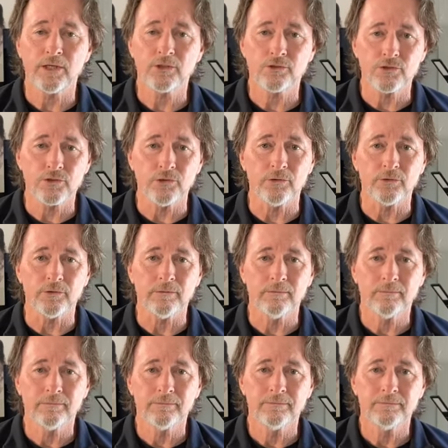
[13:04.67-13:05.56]
protect your
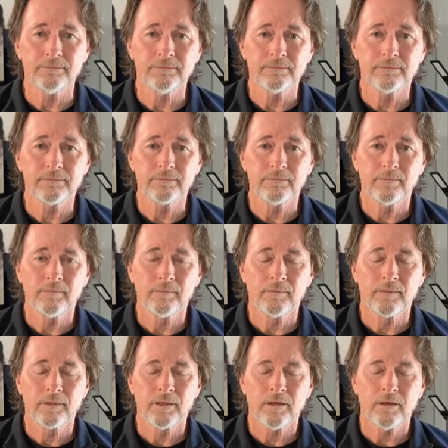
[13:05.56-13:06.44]
children.
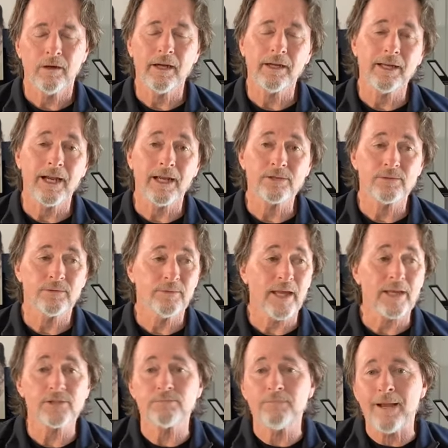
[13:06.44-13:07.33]
All right,
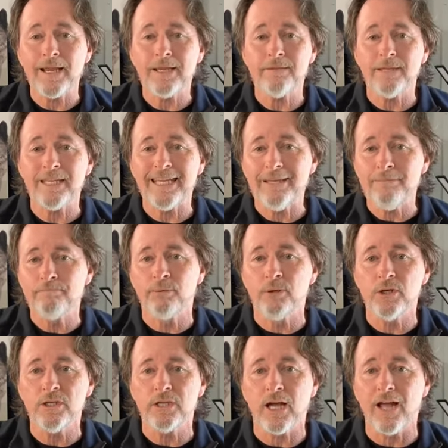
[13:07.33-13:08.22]
guys, that's my
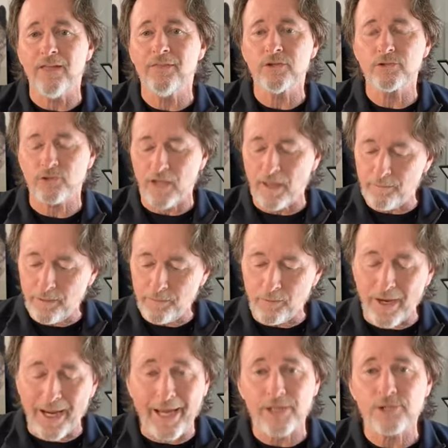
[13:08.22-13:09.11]
input on this. A lot of
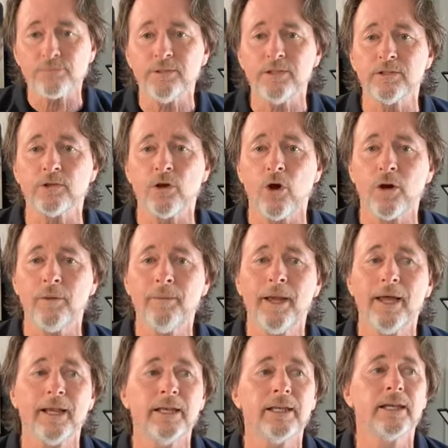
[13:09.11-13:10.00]
people ask me to talk
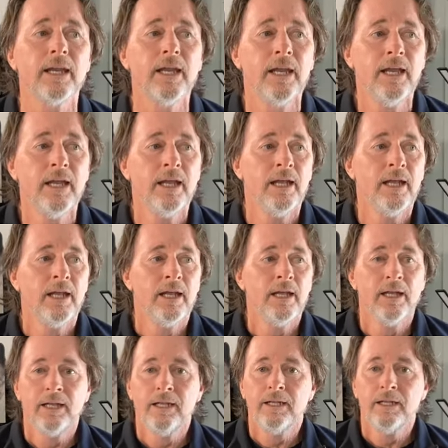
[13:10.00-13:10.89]
about it.
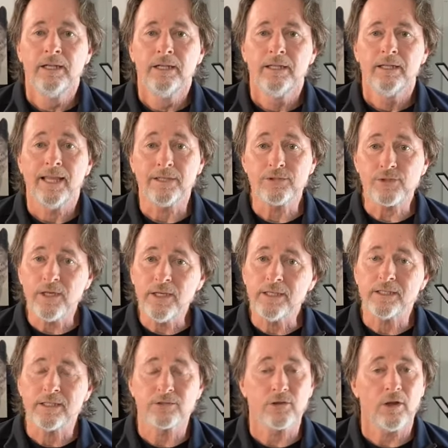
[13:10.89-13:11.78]
That's
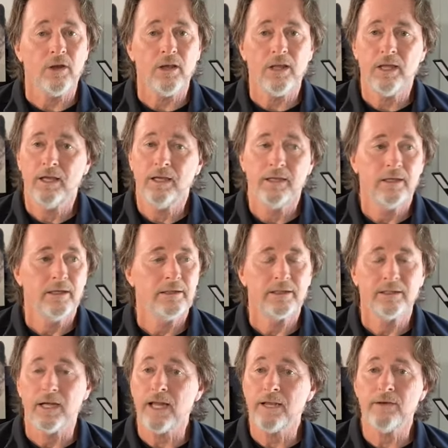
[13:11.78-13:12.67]
it. That's all.
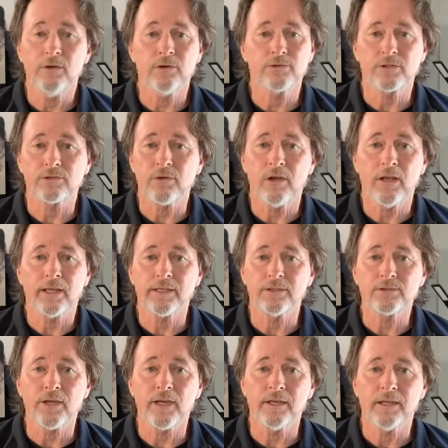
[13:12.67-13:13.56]
God knows that's all
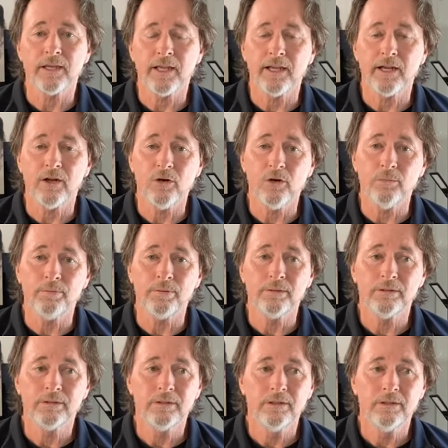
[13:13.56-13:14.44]
I can say. And I
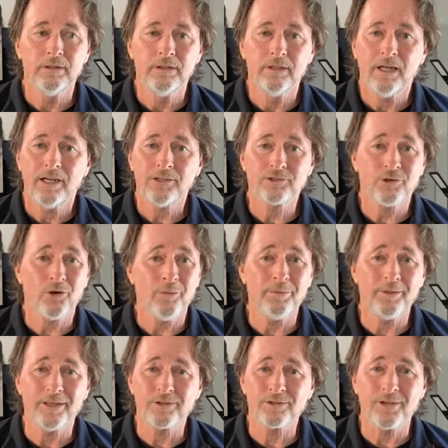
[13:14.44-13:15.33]
just
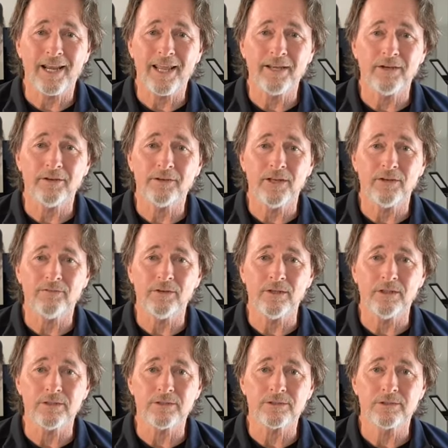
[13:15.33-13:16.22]
hope it doesn't land on
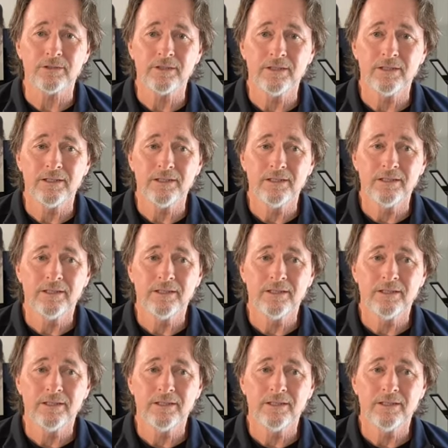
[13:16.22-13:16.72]
deaf ears.